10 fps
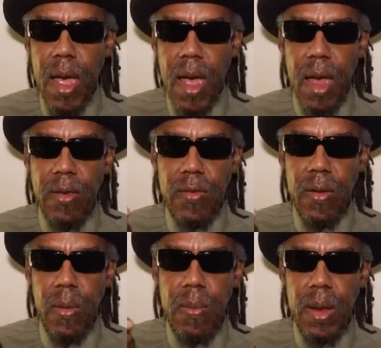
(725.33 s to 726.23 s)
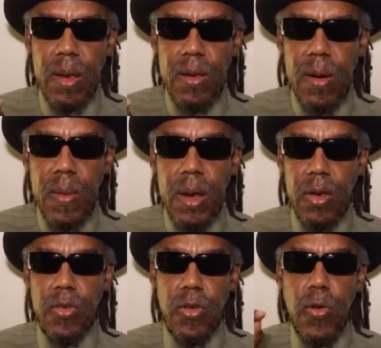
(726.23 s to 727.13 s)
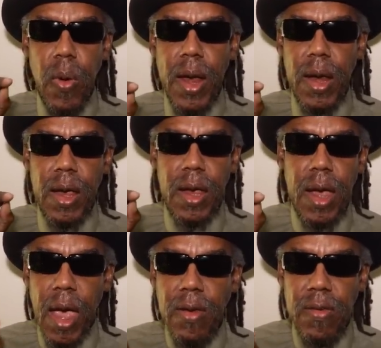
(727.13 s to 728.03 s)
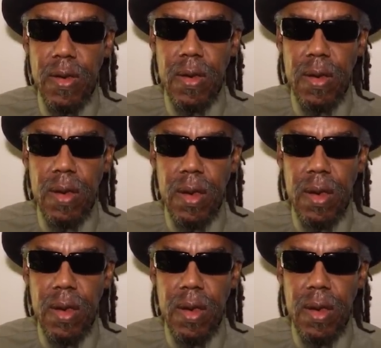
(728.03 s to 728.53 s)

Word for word: ass no military because you ain't a gangster